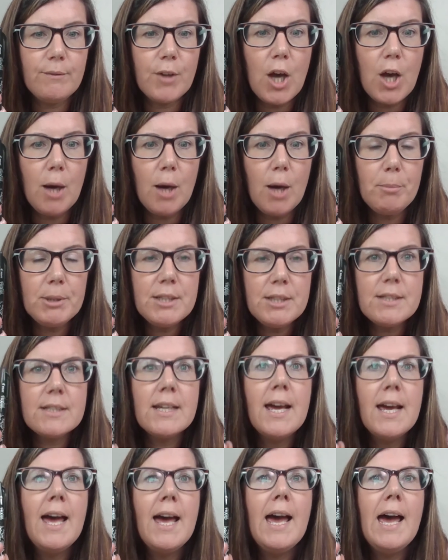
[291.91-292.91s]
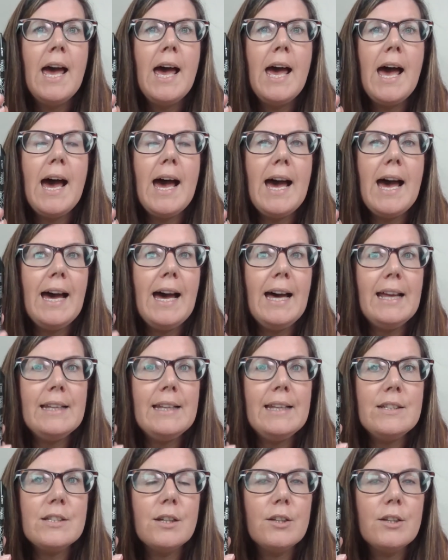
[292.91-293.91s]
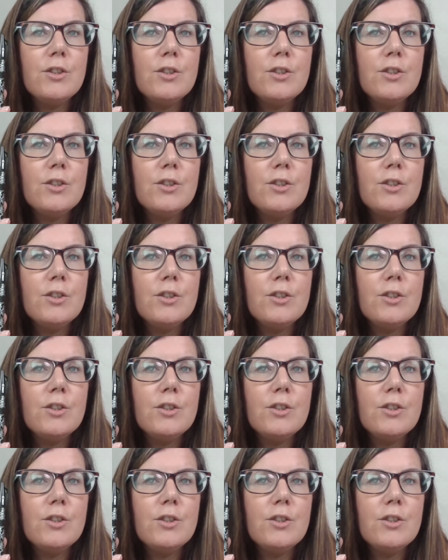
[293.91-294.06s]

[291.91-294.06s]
garment, and